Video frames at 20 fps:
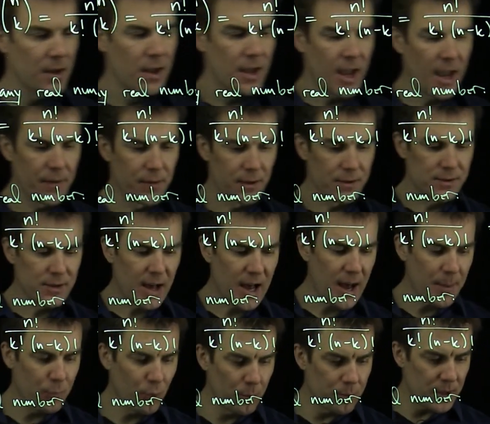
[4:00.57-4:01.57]
And the
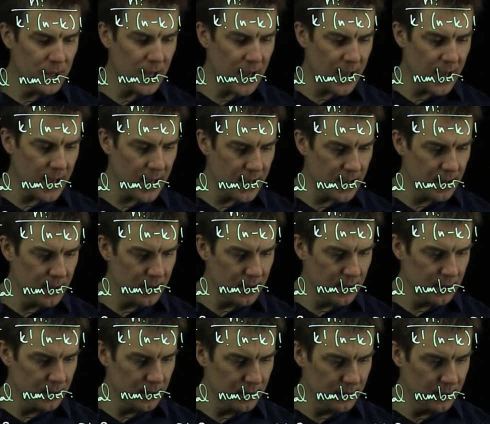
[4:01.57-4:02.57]
top will be a
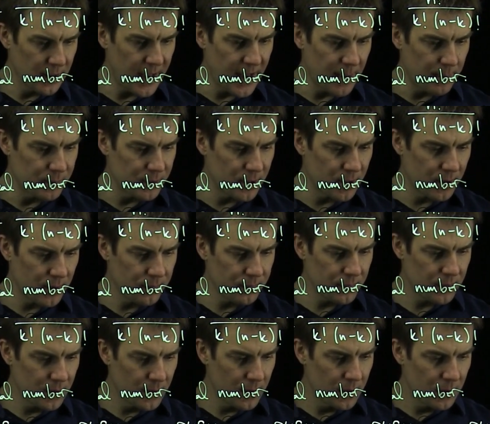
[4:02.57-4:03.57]
lambda,
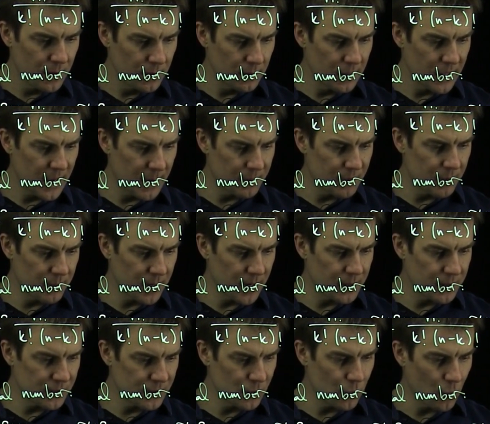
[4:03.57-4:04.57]
lambda
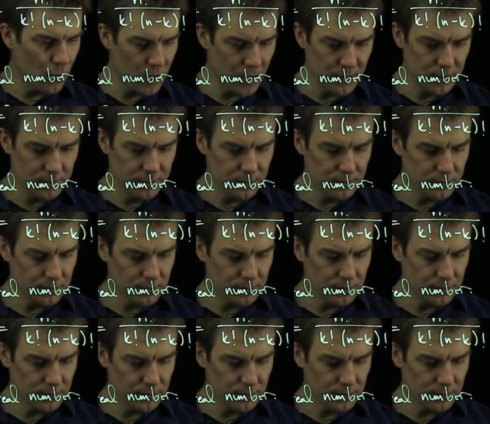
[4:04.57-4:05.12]
minus 1,